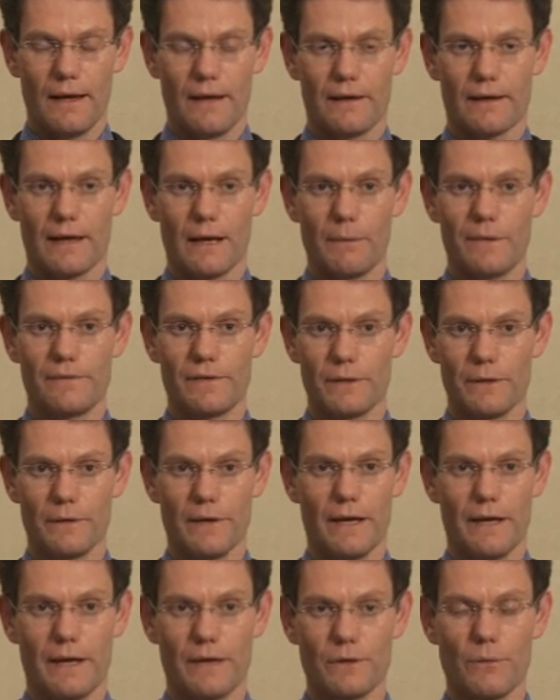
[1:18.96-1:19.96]

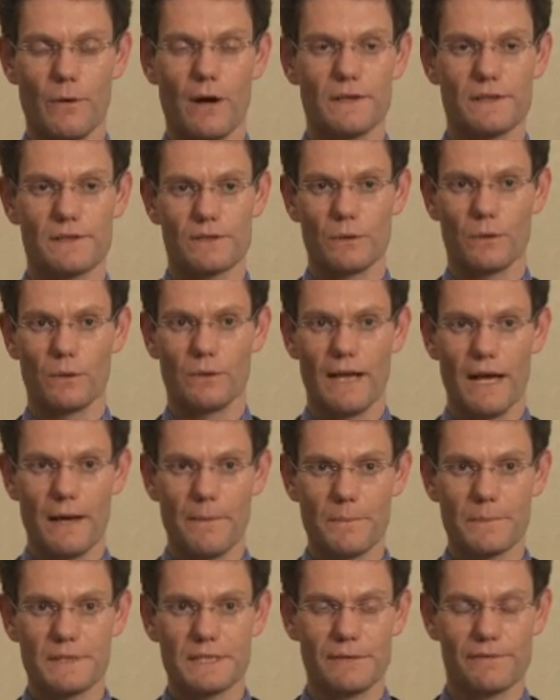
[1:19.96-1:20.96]
However, there are still
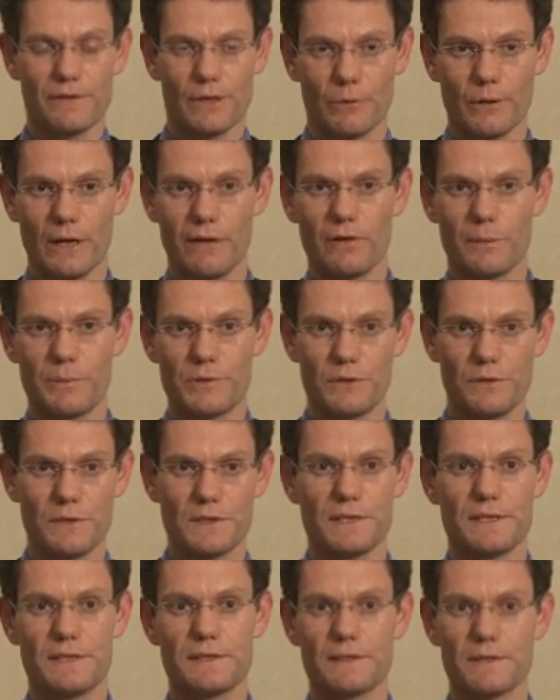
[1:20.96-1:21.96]
significant growth
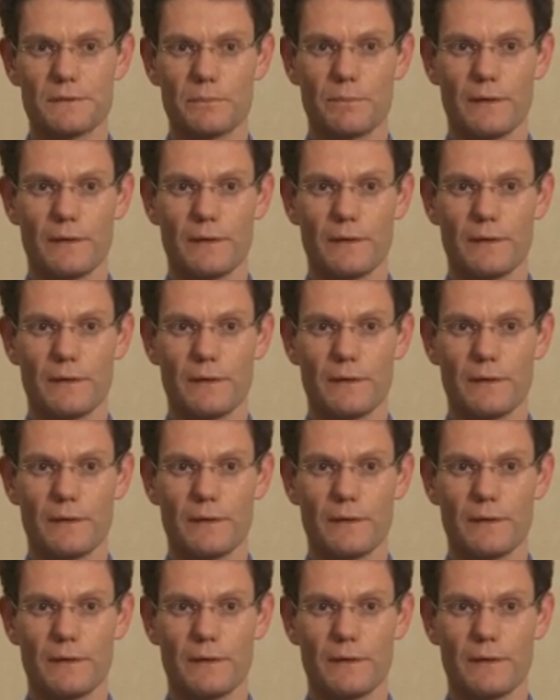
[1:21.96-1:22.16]
opportunities.